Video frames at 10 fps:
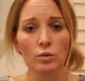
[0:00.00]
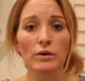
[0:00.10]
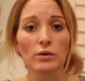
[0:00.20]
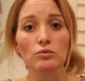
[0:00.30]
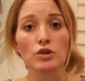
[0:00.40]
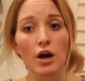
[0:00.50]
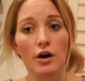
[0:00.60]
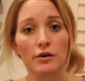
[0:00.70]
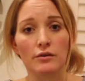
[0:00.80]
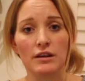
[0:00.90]
We all
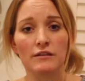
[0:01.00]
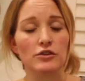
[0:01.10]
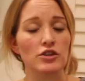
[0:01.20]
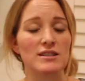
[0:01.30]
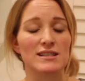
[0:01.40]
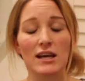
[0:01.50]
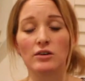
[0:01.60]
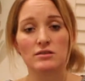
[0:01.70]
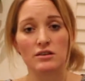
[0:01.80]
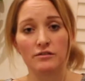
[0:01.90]
know that if you just set
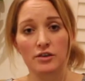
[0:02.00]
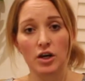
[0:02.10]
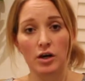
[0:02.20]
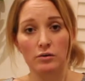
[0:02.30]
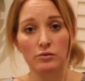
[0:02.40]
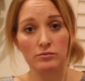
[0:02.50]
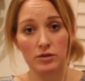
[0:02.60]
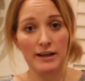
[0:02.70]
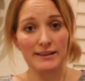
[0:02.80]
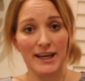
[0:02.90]
yourself a goal
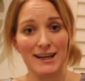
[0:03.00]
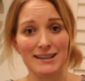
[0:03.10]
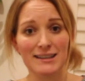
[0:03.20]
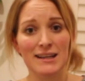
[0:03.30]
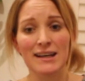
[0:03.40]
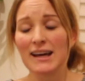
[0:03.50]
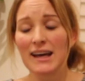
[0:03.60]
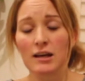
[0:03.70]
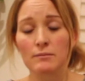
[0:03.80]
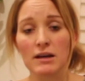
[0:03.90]
like that,
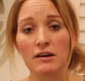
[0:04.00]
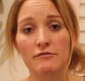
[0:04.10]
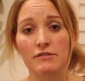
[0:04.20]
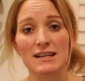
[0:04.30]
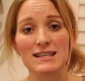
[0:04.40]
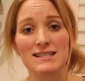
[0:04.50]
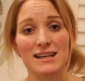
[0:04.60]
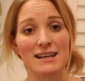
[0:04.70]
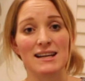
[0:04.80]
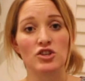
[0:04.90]
it can be
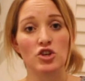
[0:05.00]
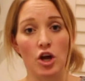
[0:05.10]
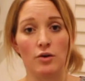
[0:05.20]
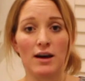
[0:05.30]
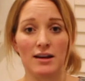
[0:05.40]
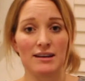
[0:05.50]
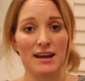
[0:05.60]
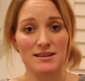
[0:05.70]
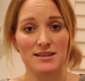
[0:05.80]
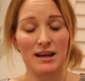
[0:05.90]
unrealistic unless you know how to
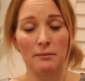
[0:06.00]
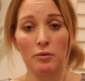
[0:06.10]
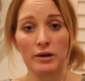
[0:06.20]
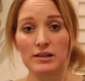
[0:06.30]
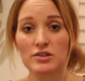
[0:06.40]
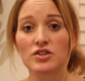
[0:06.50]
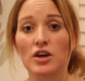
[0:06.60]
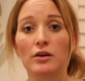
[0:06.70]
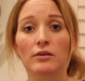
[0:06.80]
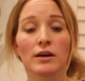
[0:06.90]
get to that point.
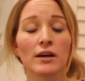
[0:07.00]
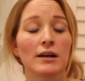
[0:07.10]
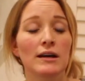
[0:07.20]
So